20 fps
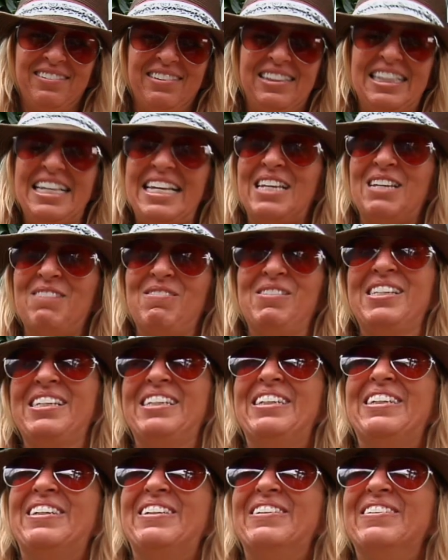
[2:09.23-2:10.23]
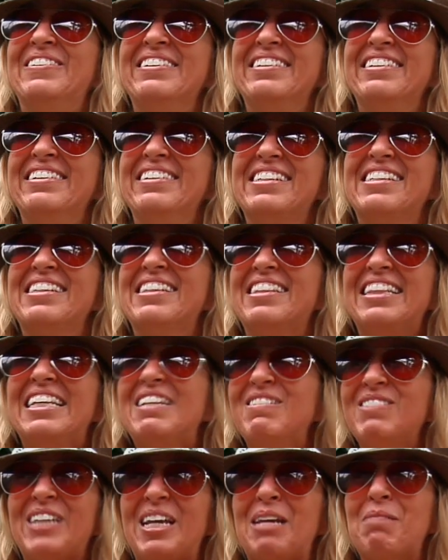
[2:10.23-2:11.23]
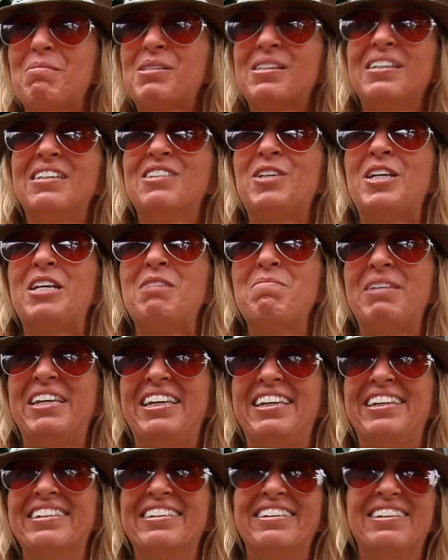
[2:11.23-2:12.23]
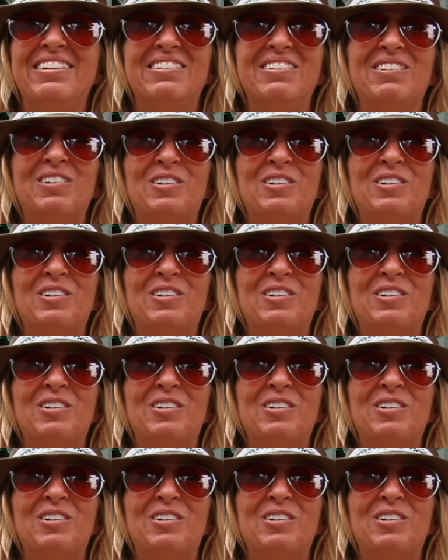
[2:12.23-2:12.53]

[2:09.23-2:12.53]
leaves, you know, just leaf shapes intrigue me, or